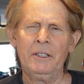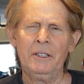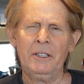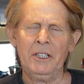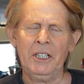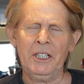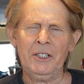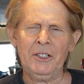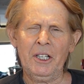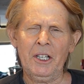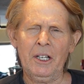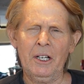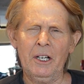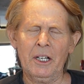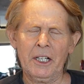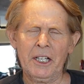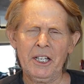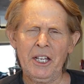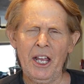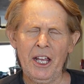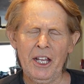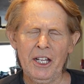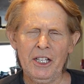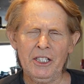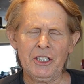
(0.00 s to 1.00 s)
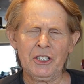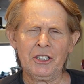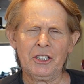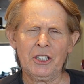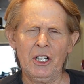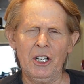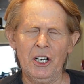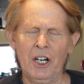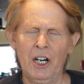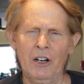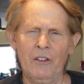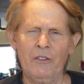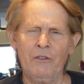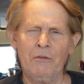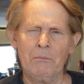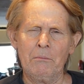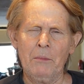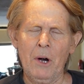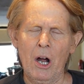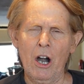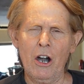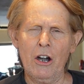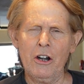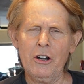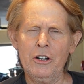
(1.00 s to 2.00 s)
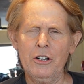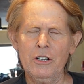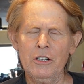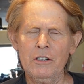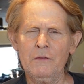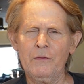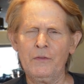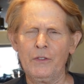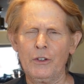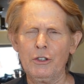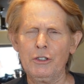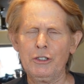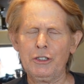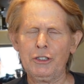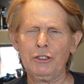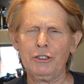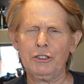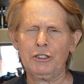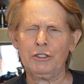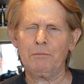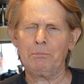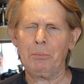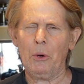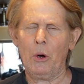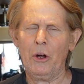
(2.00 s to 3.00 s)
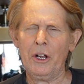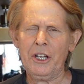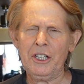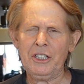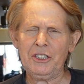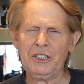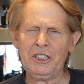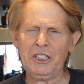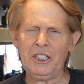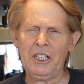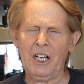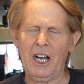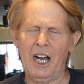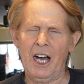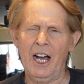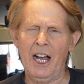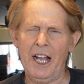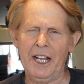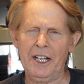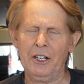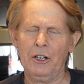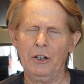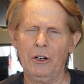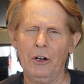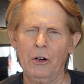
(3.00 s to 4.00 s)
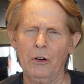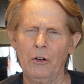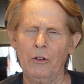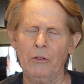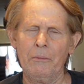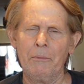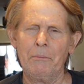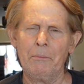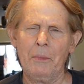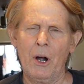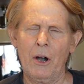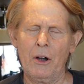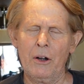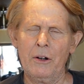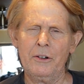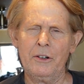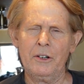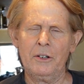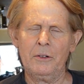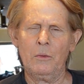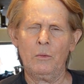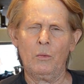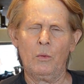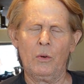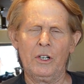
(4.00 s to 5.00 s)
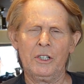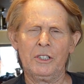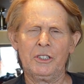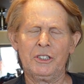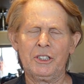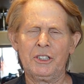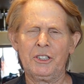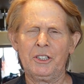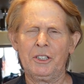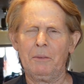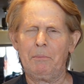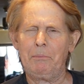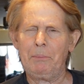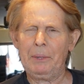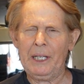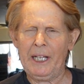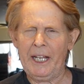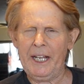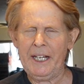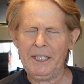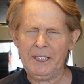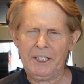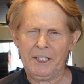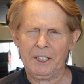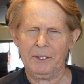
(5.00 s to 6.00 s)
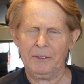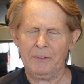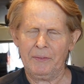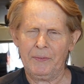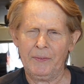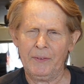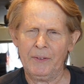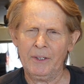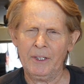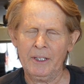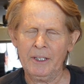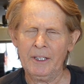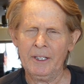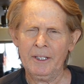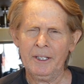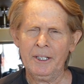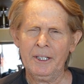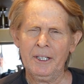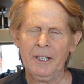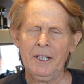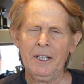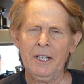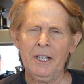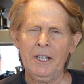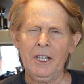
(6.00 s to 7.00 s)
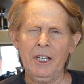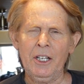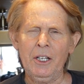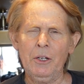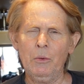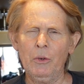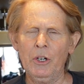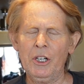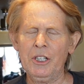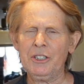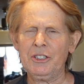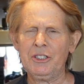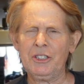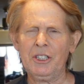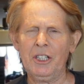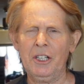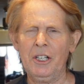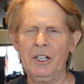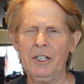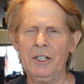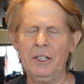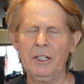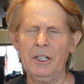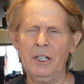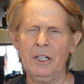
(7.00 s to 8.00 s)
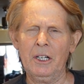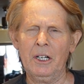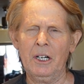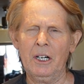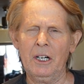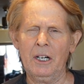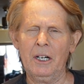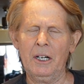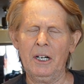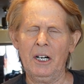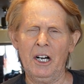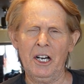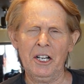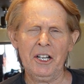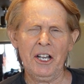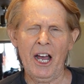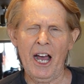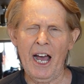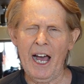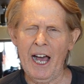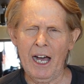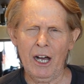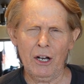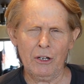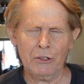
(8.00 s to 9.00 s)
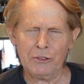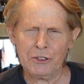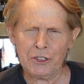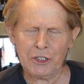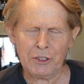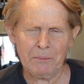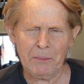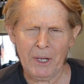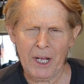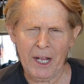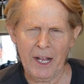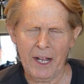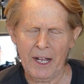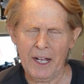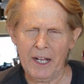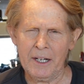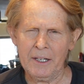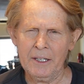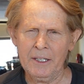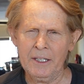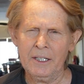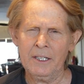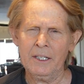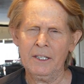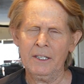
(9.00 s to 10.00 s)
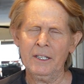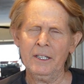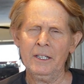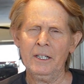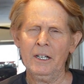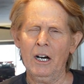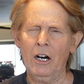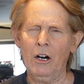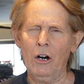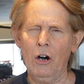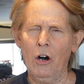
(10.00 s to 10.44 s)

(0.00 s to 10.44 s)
in the case of Martin versus Boise, Idaho. Martin was the plaintiff. He was an unhoused man, a